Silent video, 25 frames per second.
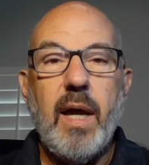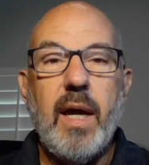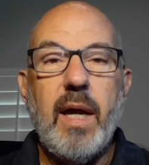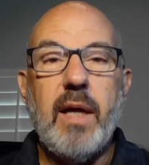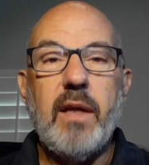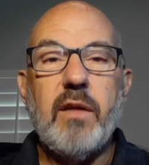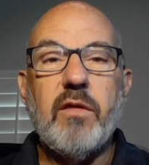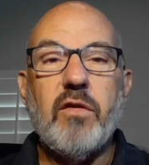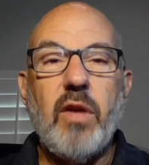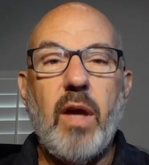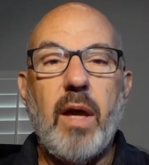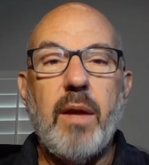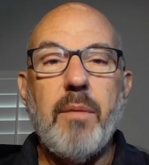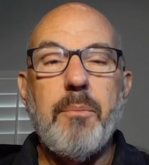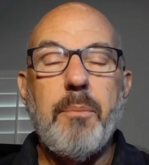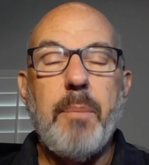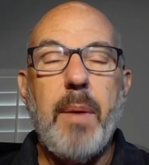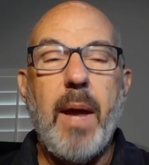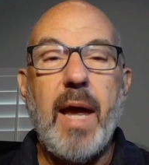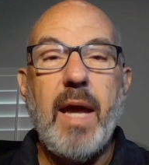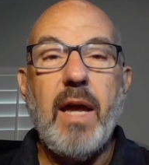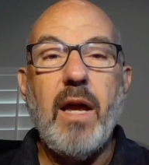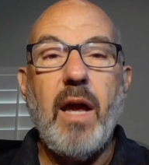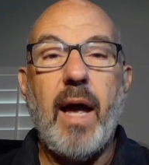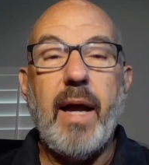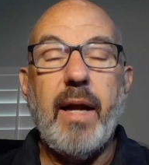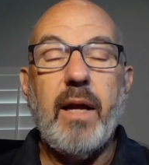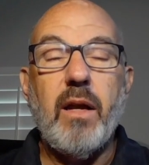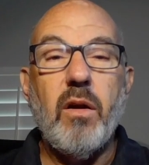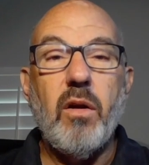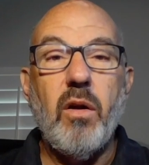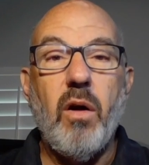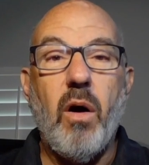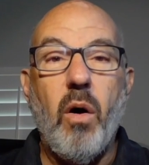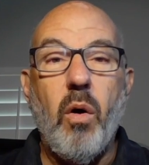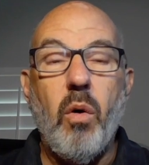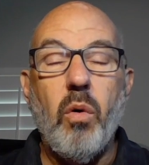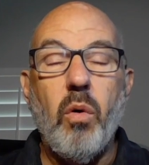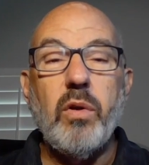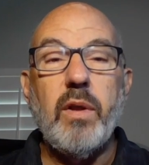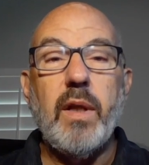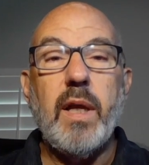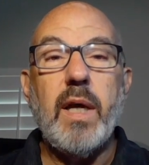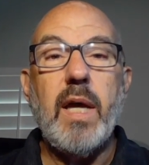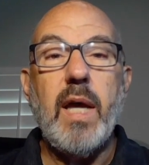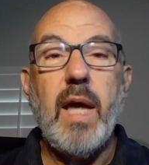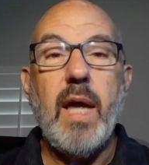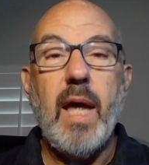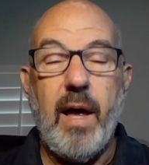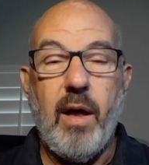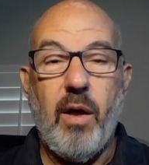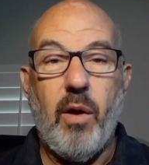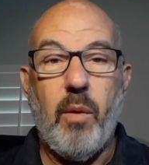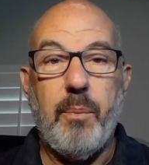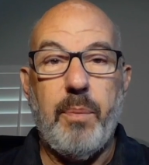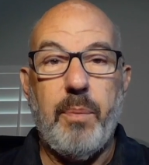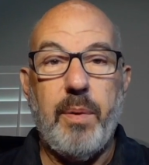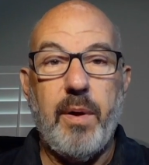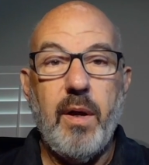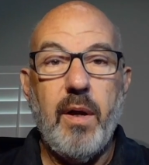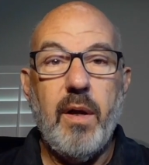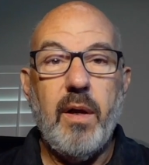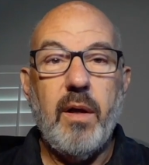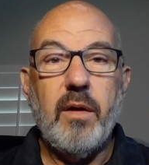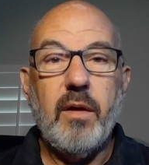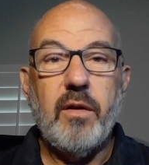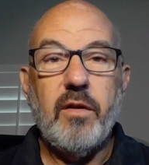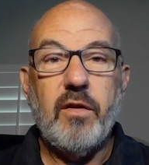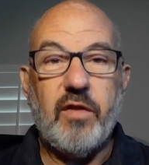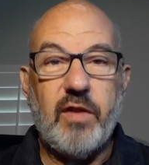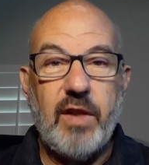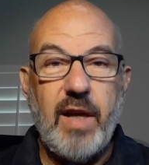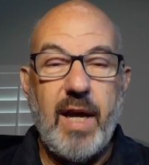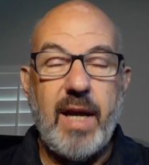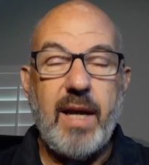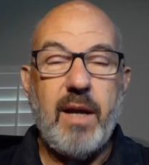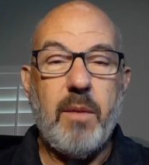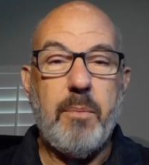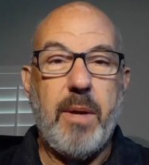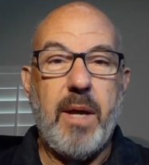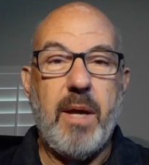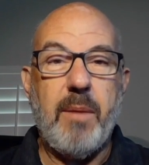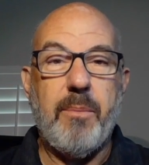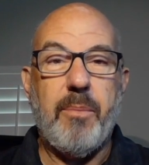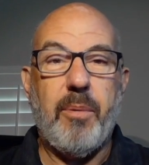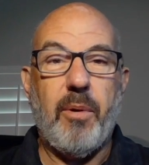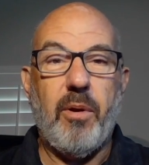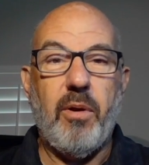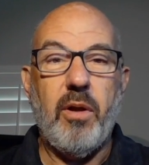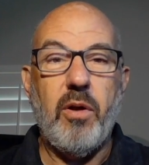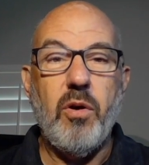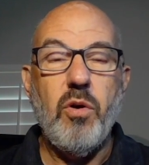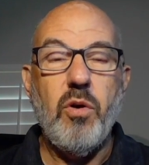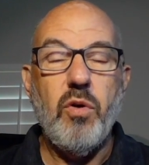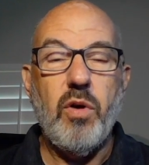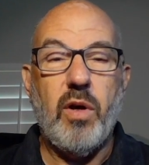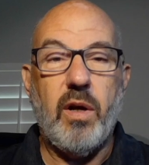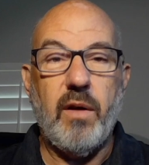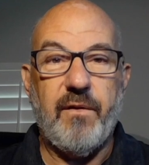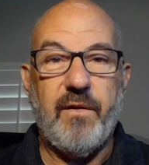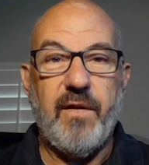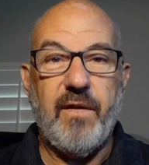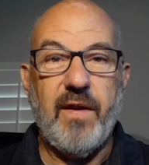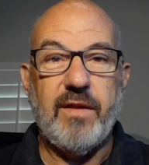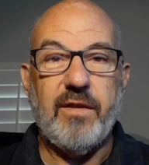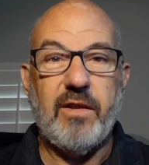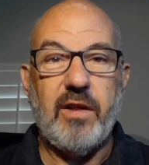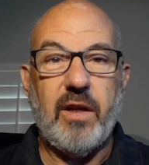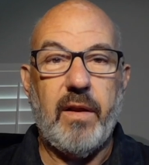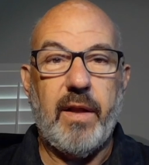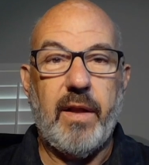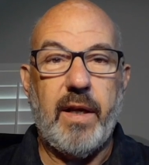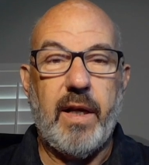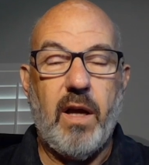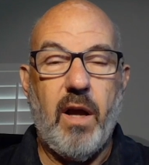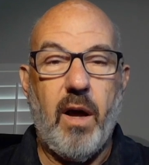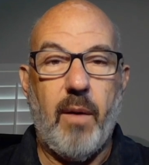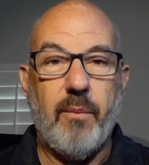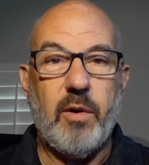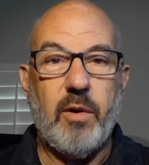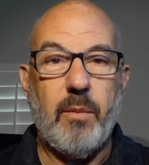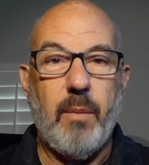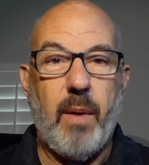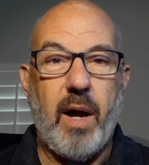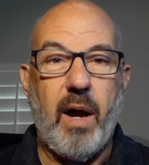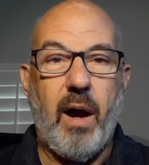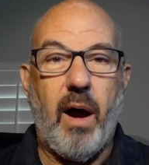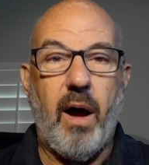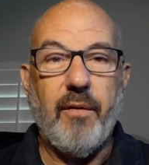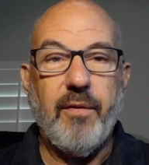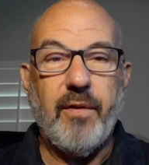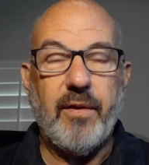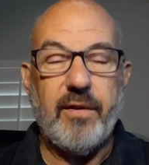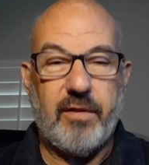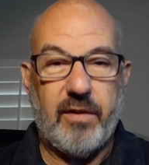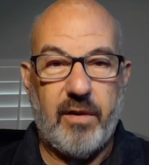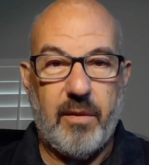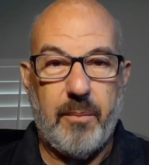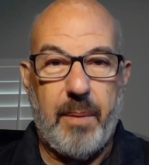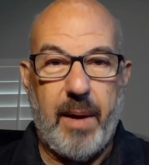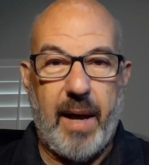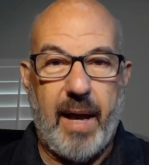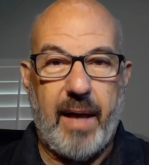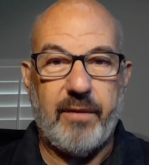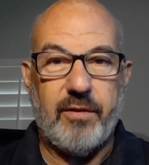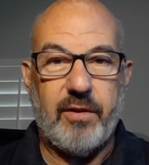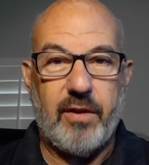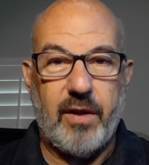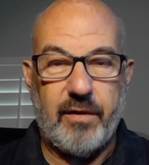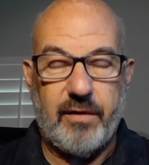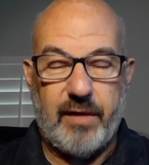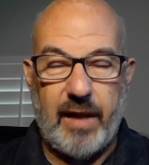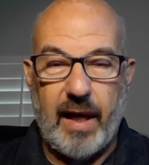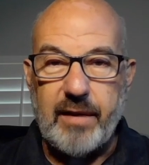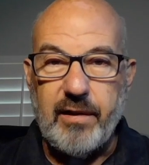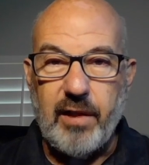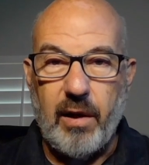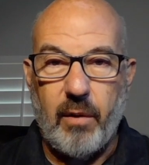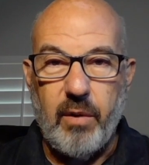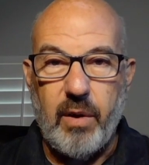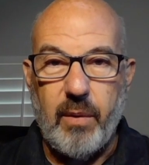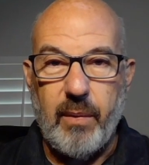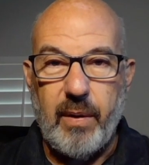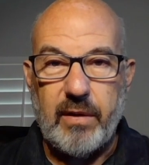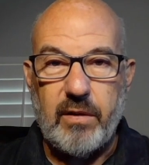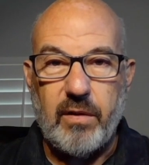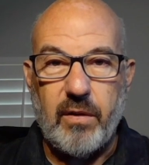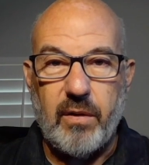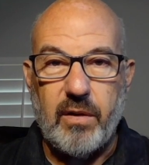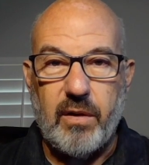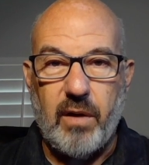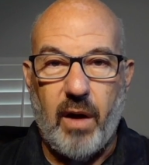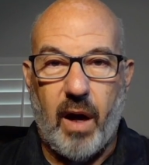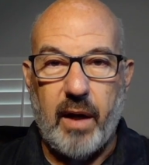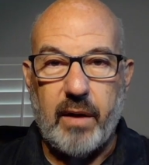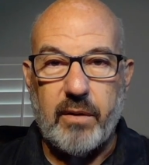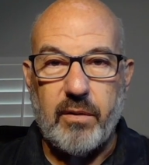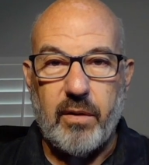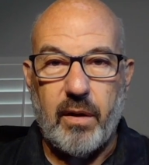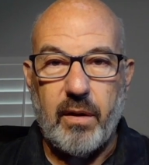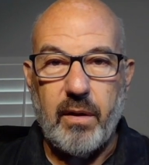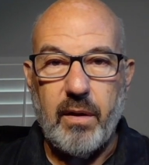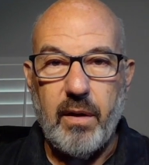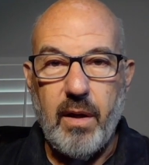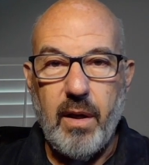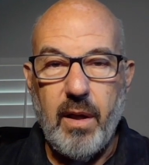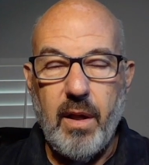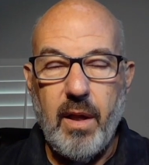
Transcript: He said, I could only help sick people who could physically come to my office in the past because that's how we went to the doctor.